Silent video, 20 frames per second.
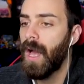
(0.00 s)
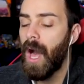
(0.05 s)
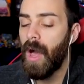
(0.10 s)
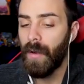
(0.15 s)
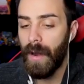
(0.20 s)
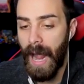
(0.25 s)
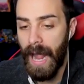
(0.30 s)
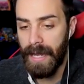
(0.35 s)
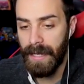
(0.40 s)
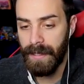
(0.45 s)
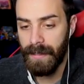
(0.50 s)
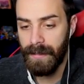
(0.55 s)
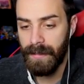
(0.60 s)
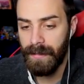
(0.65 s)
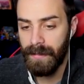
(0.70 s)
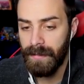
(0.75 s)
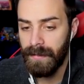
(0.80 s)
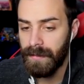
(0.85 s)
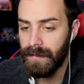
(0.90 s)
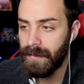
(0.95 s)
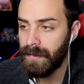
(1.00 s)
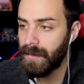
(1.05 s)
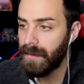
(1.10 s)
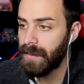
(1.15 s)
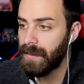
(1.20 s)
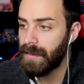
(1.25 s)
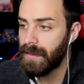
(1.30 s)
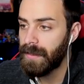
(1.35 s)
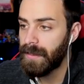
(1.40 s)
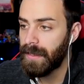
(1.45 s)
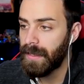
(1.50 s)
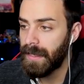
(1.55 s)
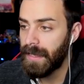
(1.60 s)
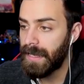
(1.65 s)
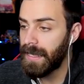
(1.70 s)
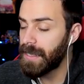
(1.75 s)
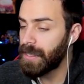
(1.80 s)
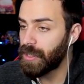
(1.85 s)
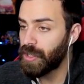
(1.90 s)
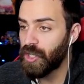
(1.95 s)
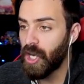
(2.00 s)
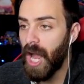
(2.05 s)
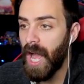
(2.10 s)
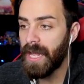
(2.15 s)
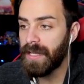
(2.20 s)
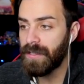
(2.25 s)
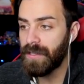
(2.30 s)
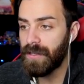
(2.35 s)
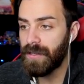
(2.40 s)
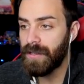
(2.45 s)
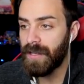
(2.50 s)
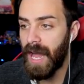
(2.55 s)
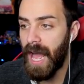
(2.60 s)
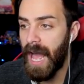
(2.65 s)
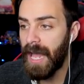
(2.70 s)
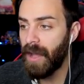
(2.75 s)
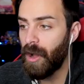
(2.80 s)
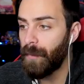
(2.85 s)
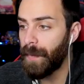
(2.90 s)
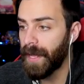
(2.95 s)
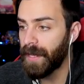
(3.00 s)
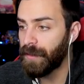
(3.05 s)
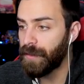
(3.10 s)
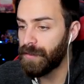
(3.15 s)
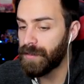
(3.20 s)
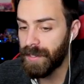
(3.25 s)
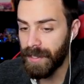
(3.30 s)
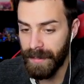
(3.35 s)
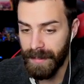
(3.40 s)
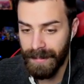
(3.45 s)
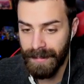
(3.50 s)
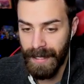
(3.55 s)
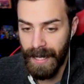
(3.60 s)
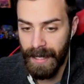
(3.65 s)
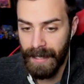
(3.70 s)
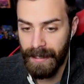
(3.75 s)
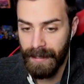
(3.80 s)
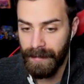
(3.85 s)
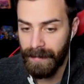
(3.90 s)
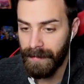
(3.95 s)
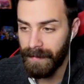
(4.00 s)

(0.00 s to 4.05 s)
All right. He's trying, dude. I hope I lose to this deck.